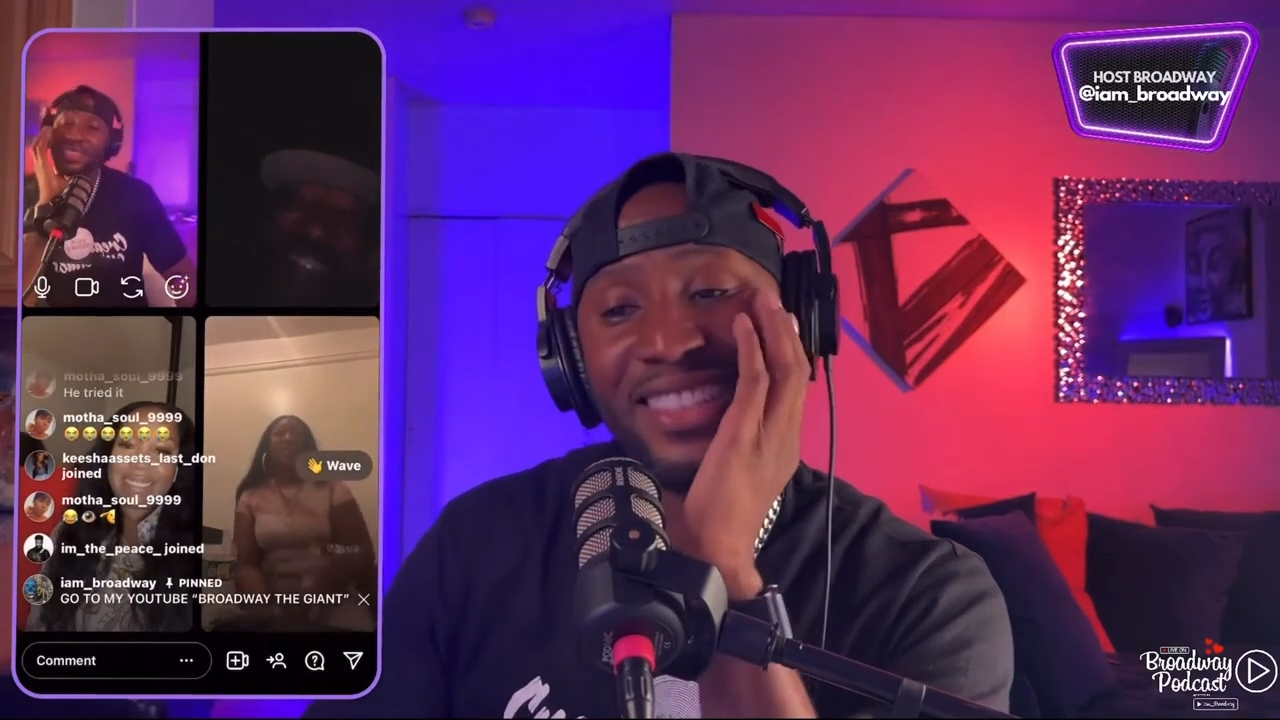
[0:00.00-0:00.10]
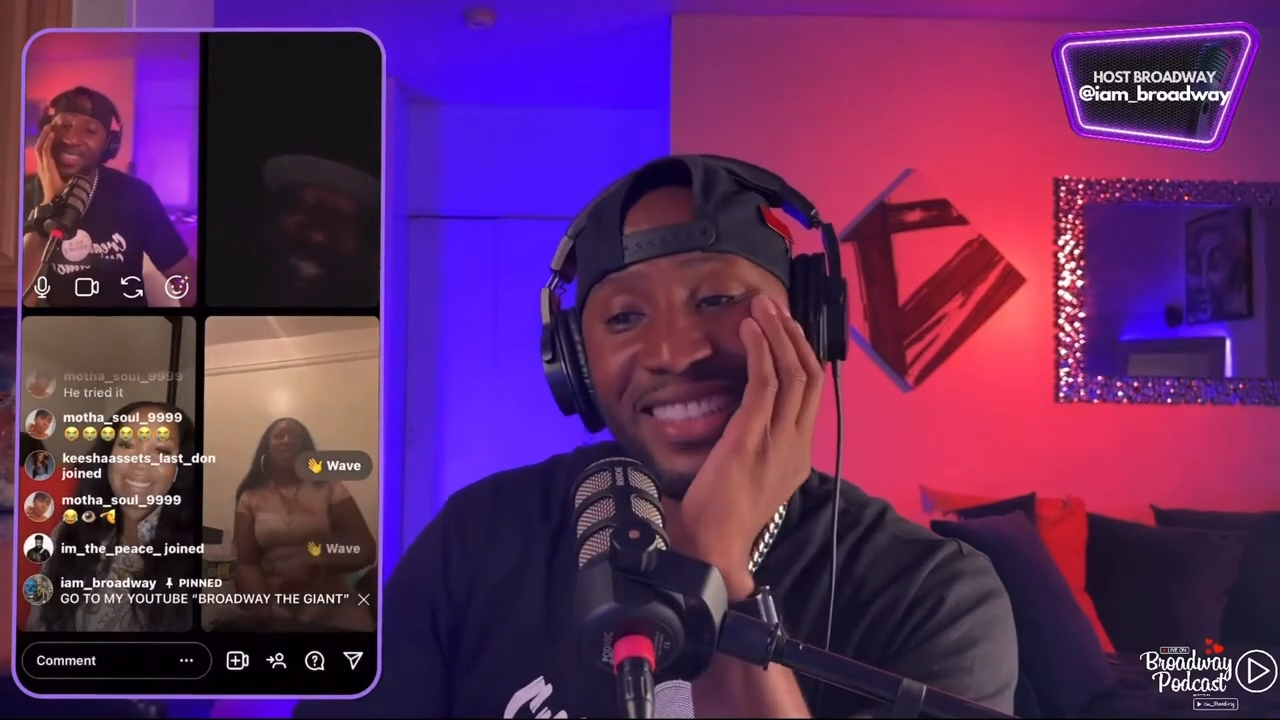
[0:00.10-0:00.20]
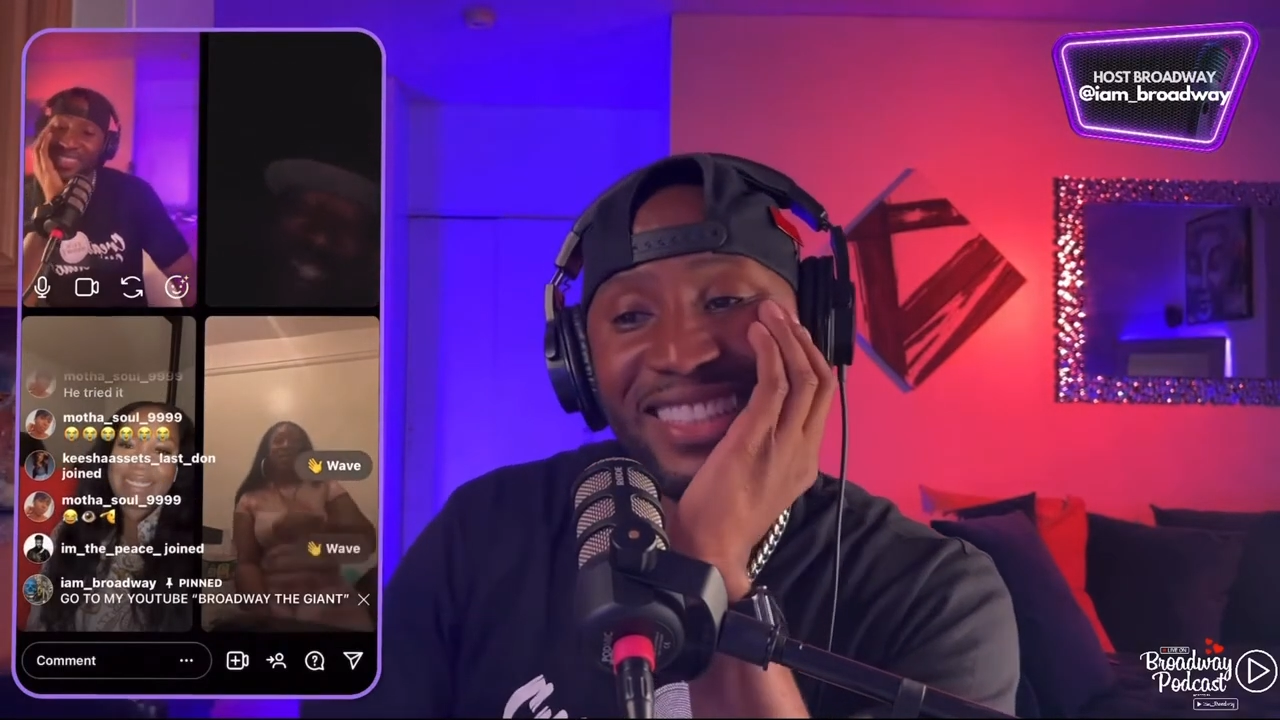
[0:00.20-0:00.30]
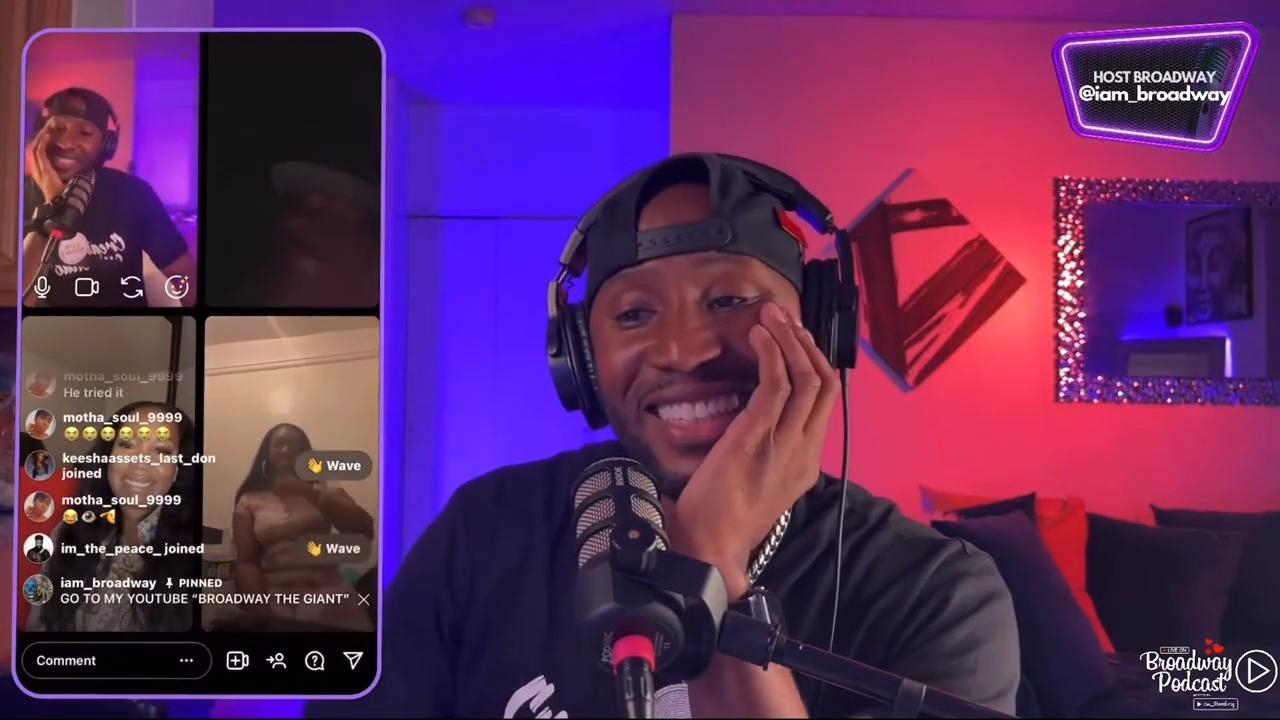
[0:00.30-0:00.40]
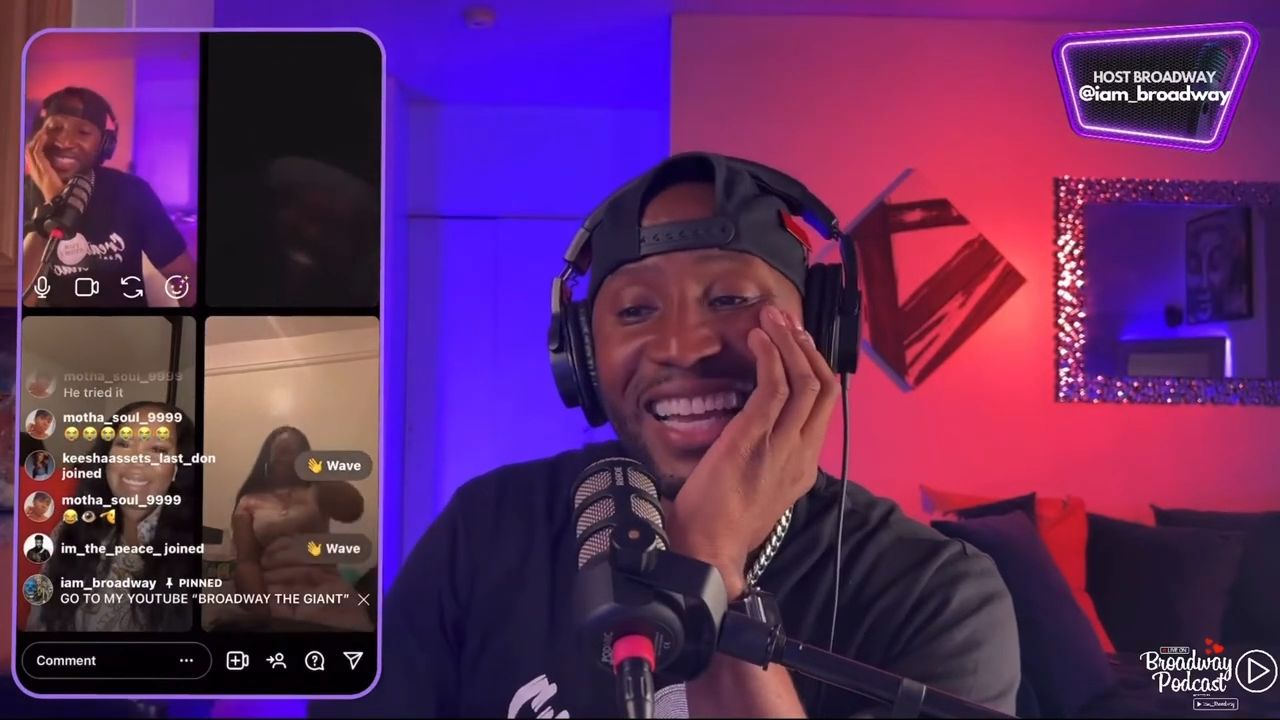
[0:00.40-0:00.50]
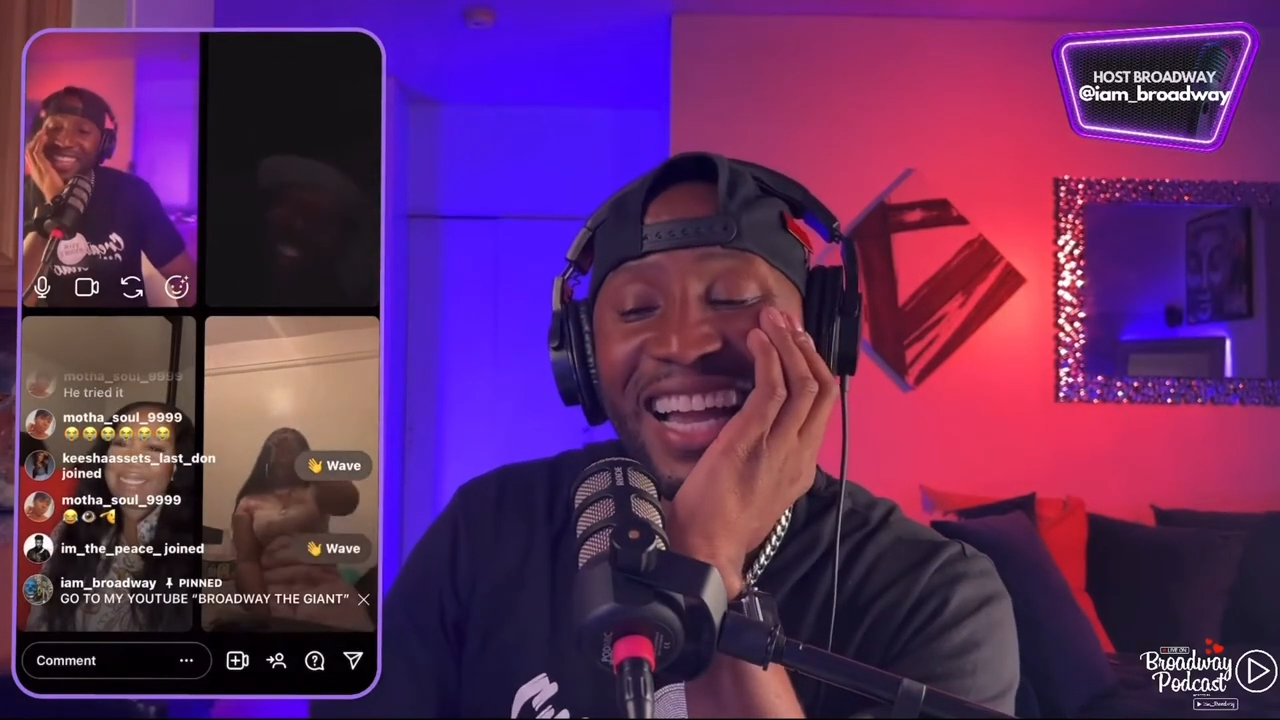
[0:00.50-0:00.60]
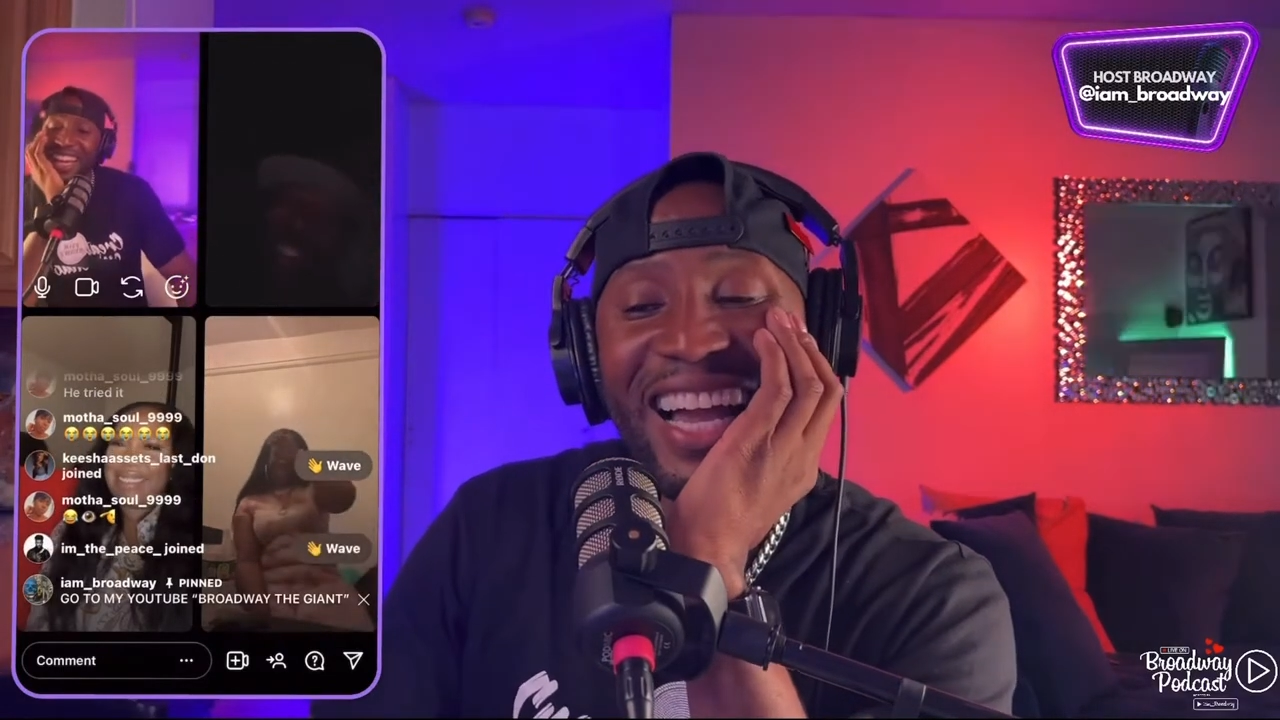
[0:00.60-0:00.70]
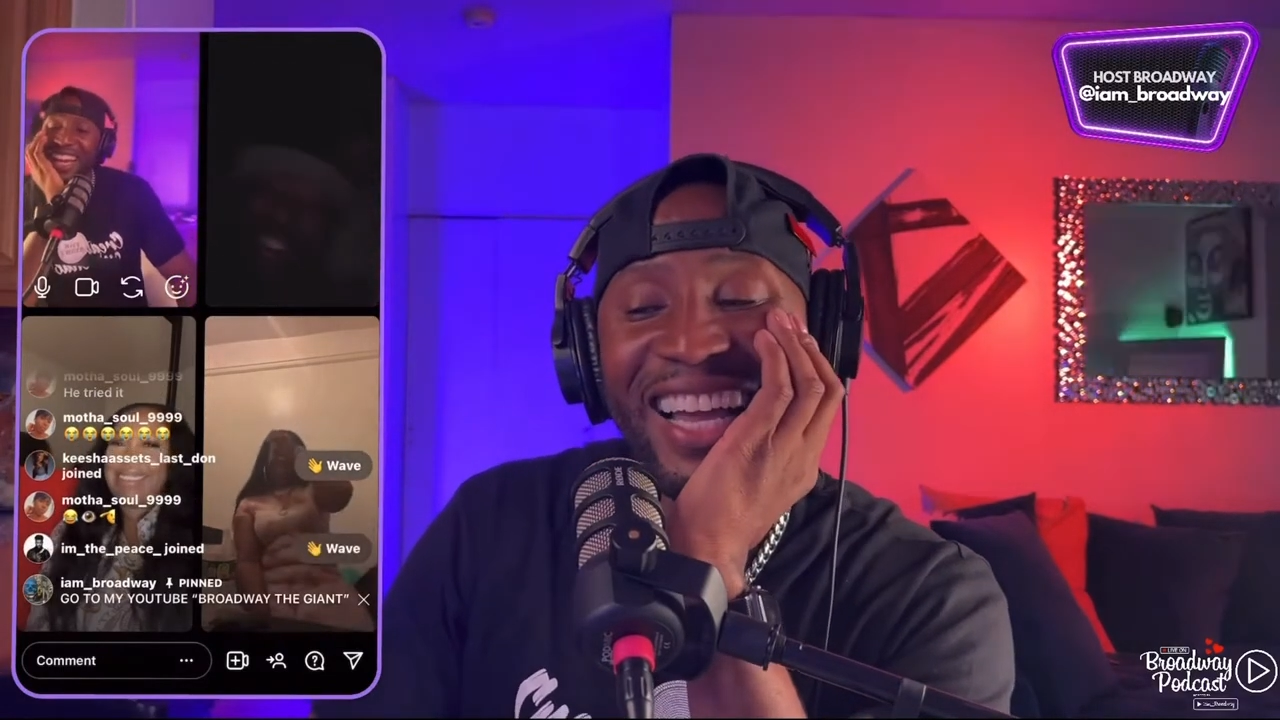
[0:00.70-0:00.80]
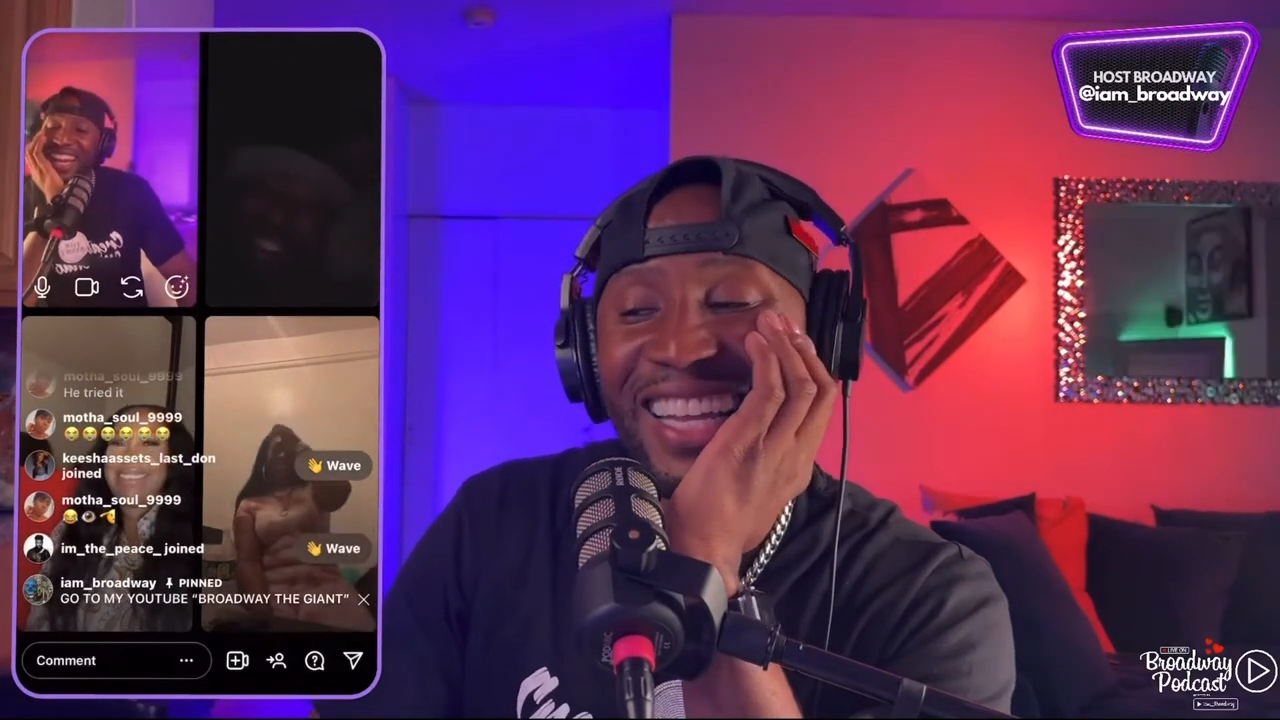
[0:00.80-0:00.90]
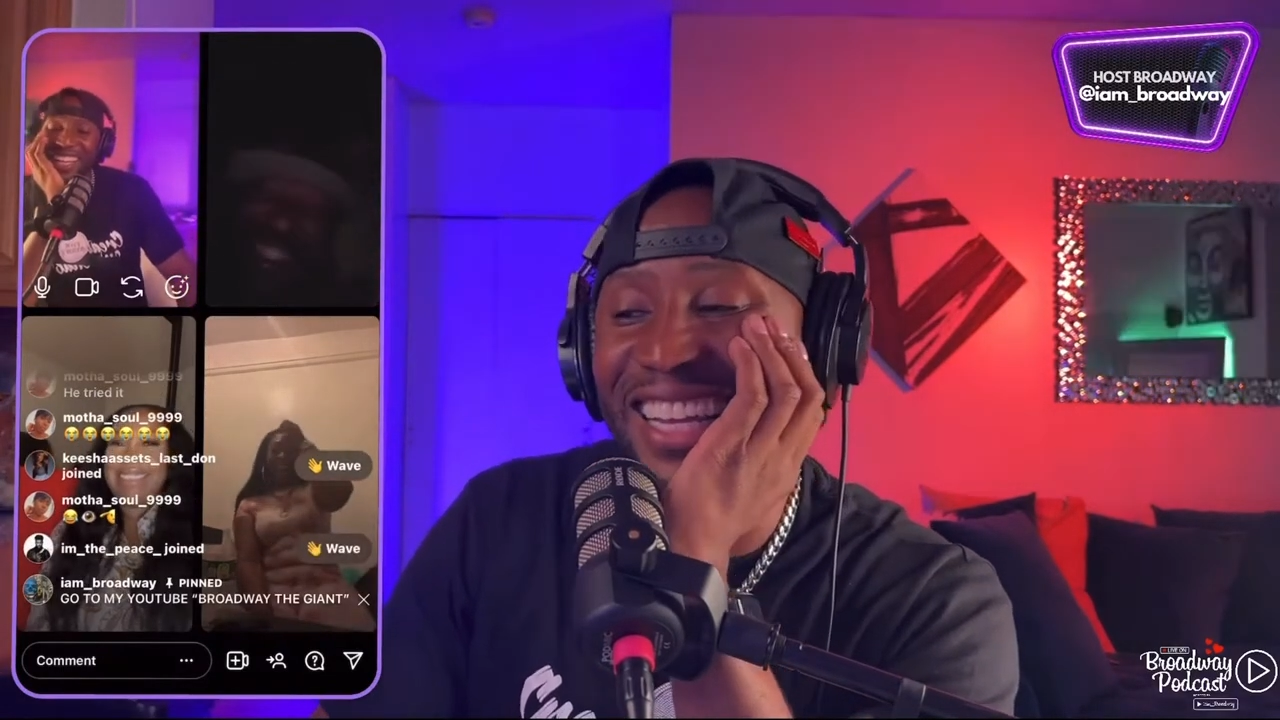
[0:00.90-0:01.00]

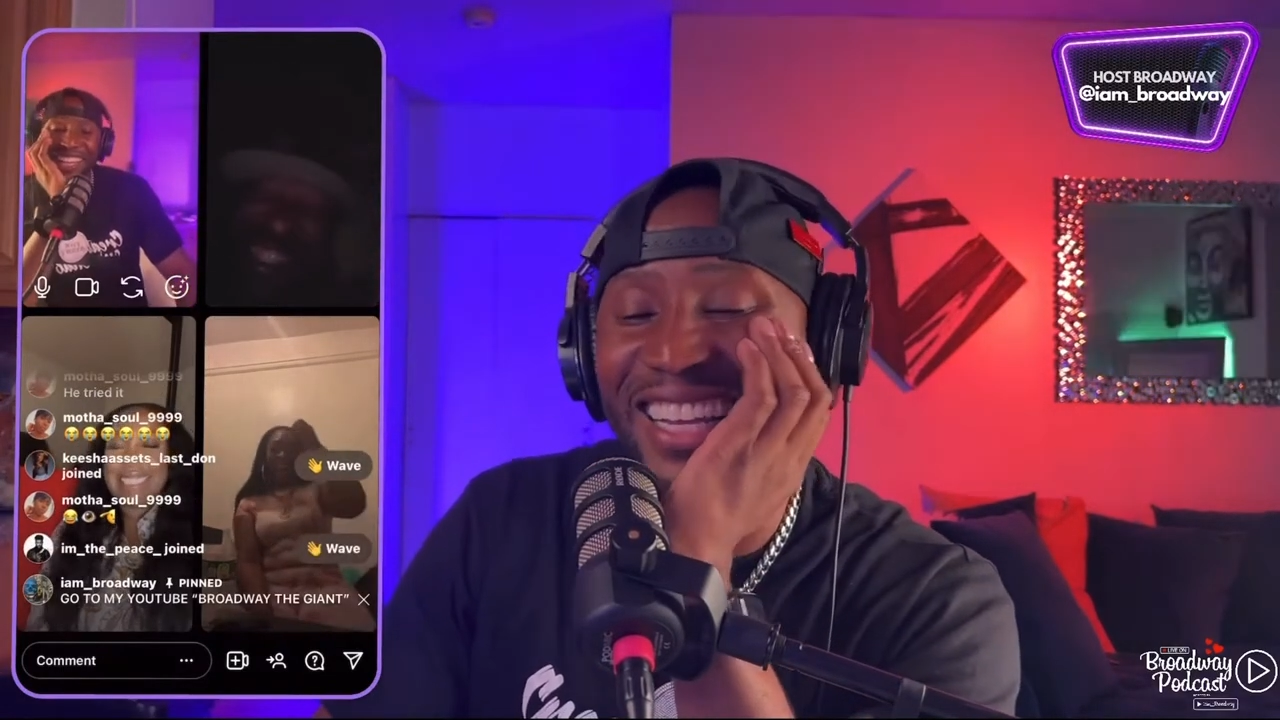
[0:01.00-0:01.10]
Nah,